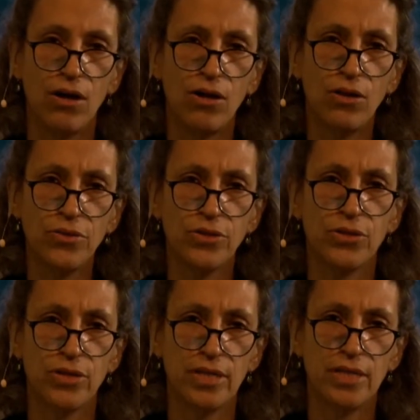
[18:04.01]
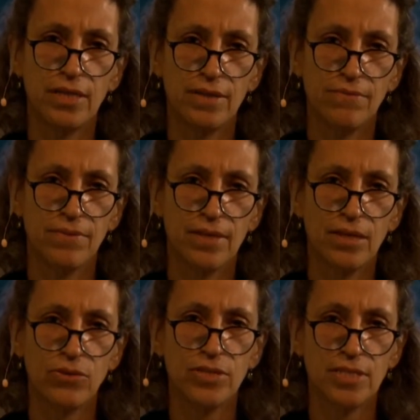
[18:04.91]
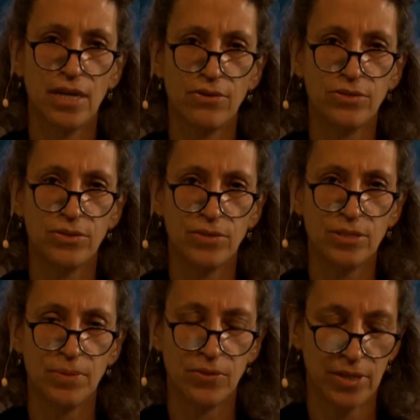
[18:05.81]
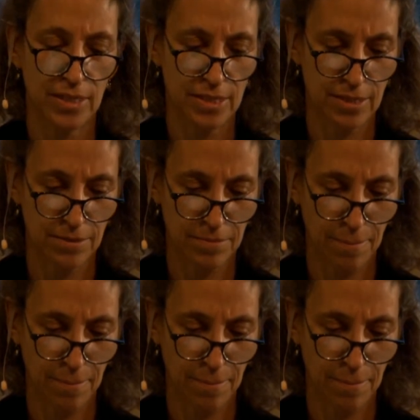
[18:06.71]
all the good you desire to experience.